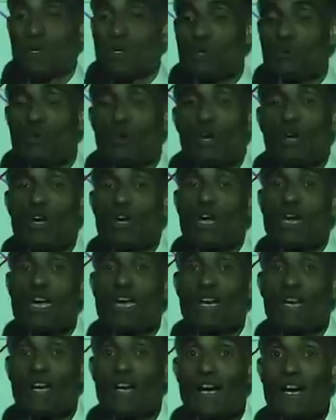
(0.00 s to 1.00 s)
You will
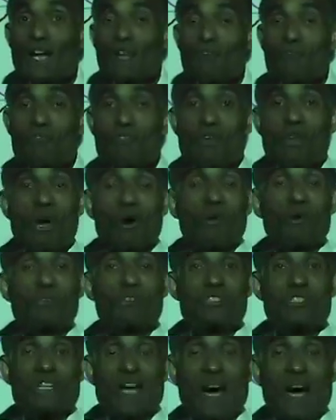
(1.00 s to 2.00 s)
hear no
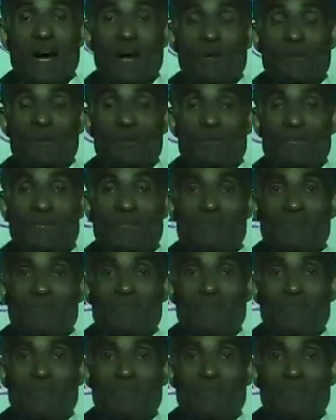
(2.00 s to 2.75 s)
sound.